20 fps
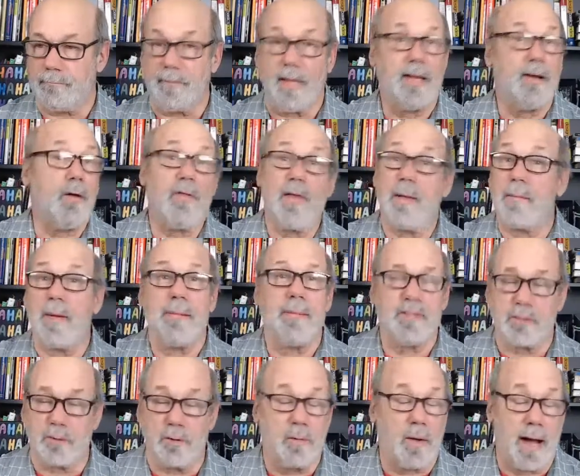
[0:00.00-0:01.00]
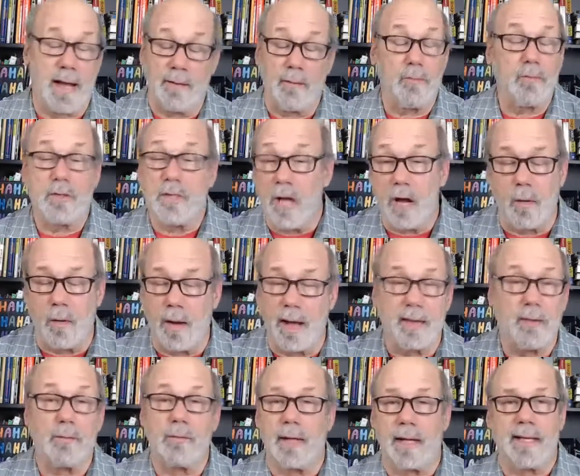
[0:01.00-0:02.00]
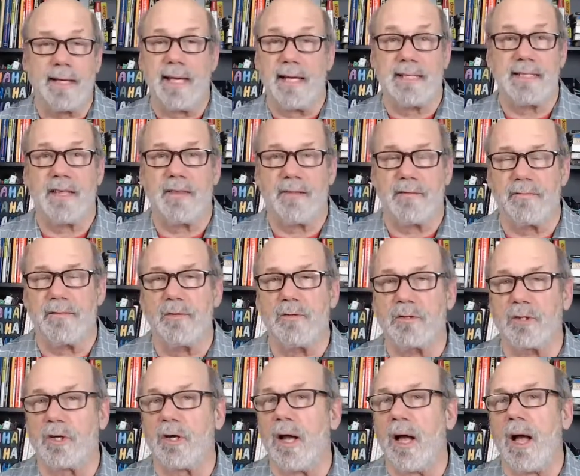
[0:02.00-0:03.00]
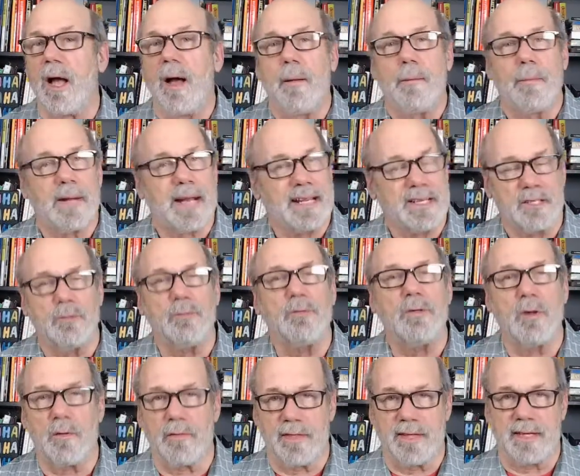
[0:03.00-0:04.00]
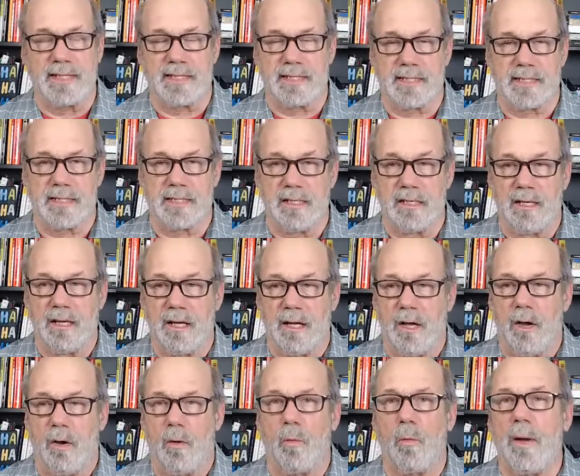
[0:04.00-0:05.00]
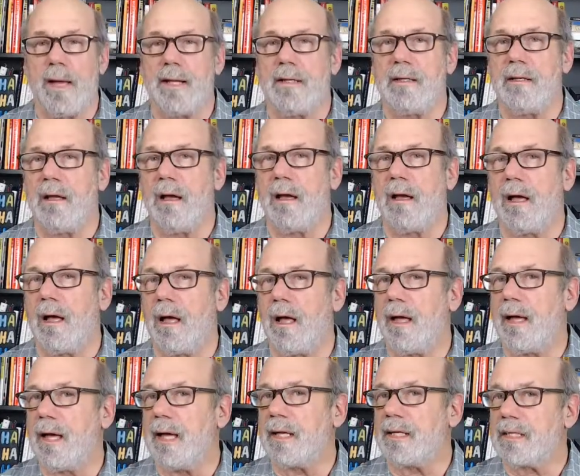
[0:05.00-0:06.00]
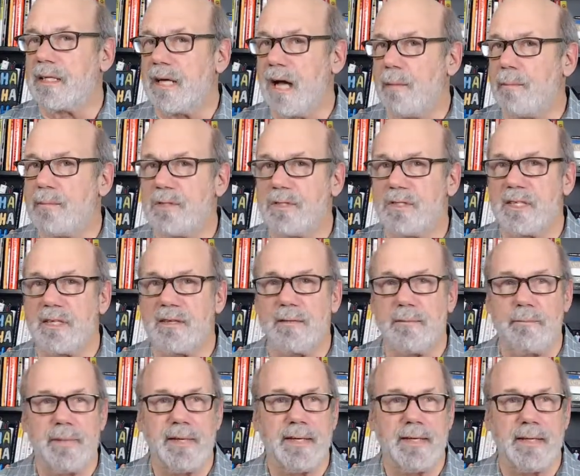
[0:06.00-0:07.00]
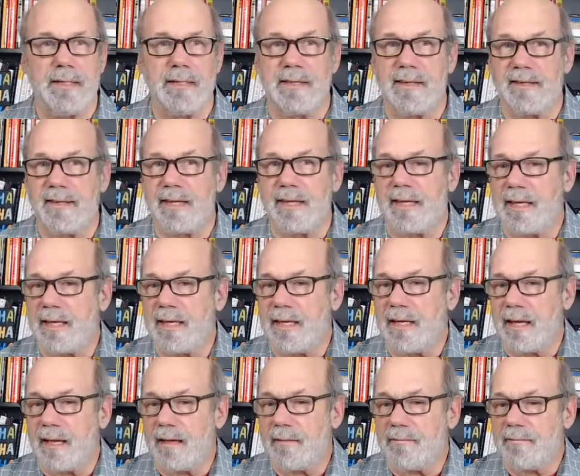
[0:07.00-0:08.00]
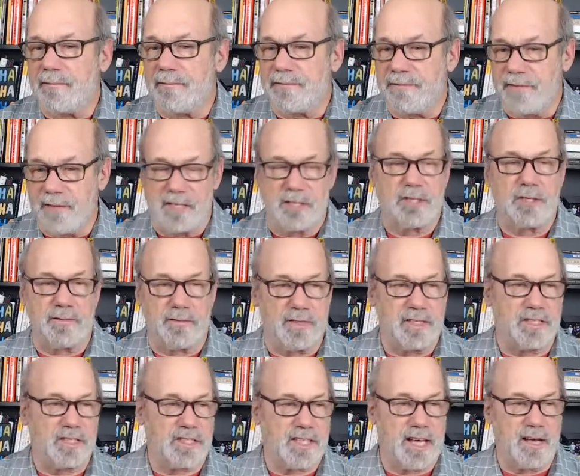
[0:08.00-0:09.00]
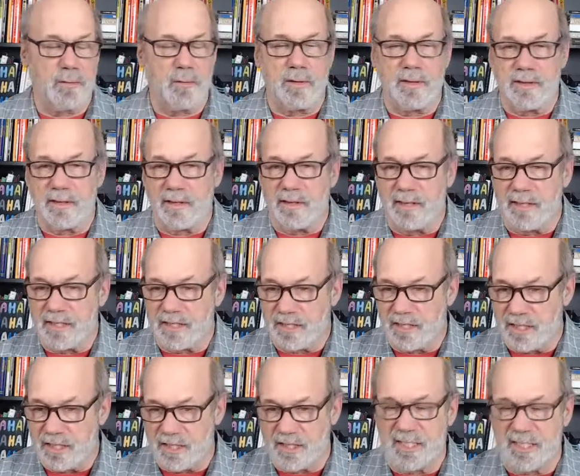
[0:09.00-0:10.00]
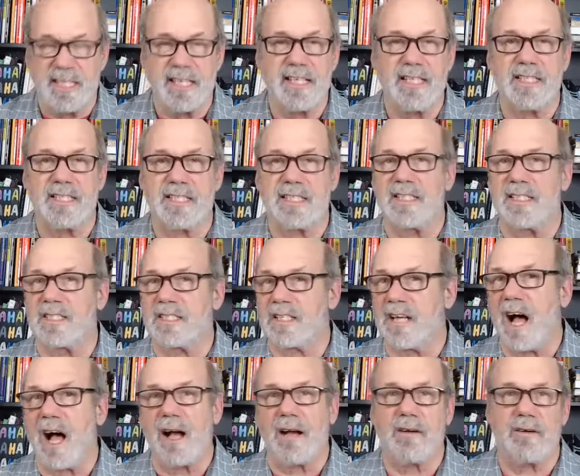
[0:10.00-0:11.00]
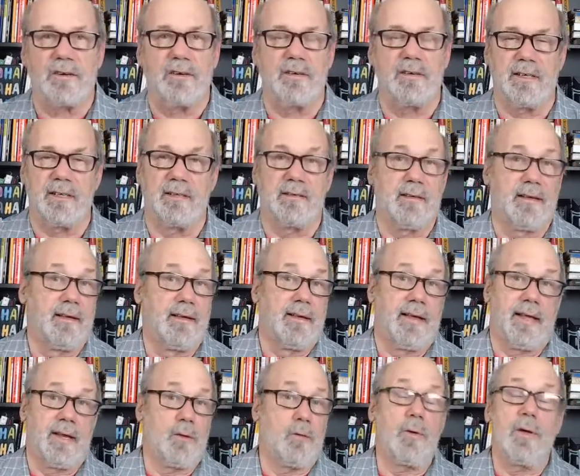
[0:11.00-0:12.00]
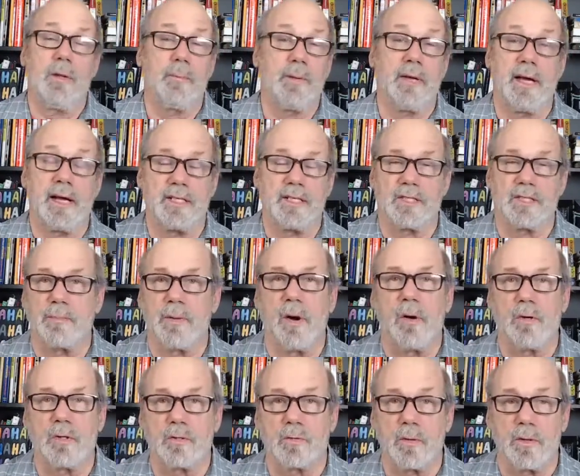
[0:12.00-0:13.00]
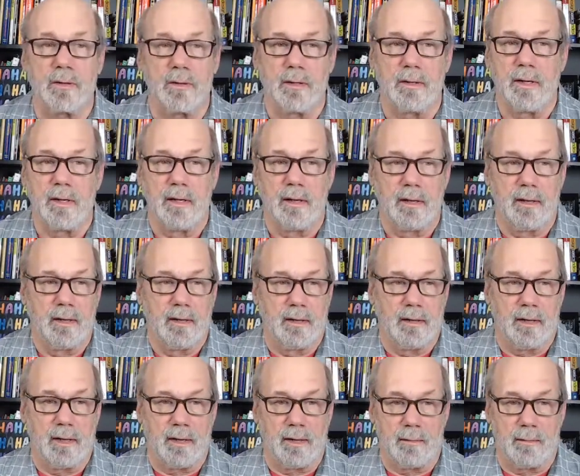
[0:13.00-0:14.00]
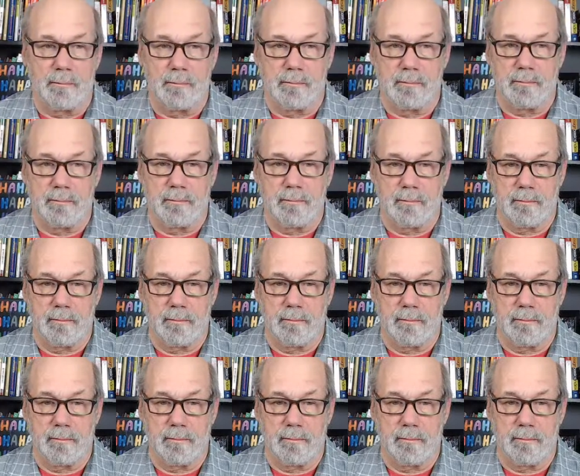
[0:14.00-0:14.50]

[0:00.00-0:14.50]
And all that may be true. I don't know. I don't. I can't tell the future, but I do know this: when it comes to the be, to the finish of this thing, when this disease is conquered, and and it will be, I suppose, we're um,